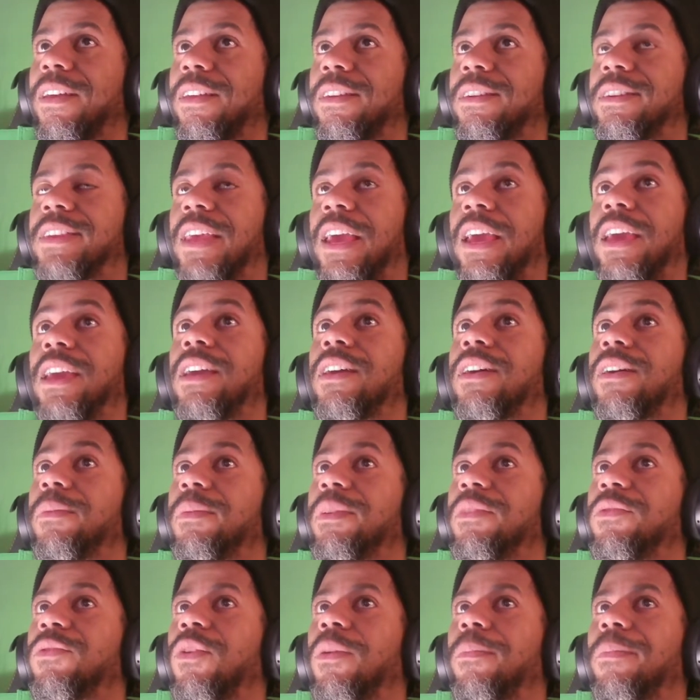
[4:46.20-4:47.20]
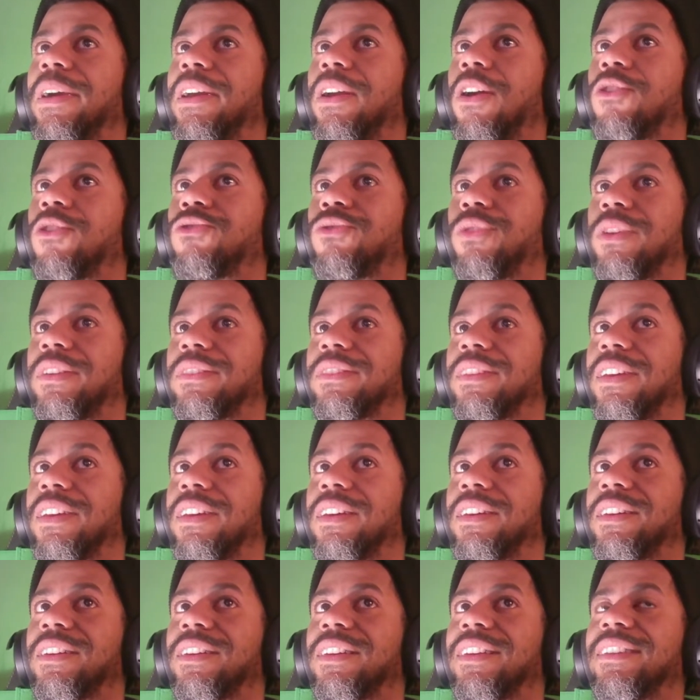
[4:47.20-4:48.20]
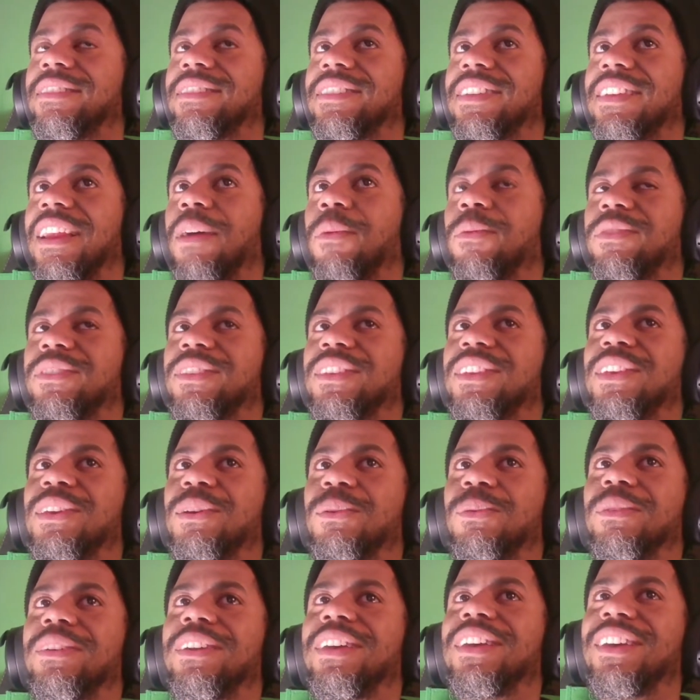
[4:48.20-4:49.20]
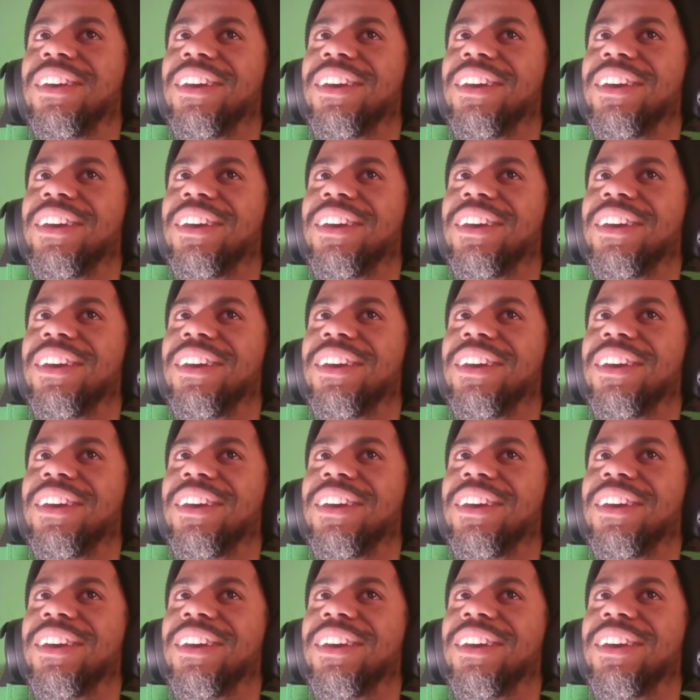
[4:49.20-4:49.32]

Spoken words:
Damn, maybe gonna buy y'all drinks, huh? He said that was cute.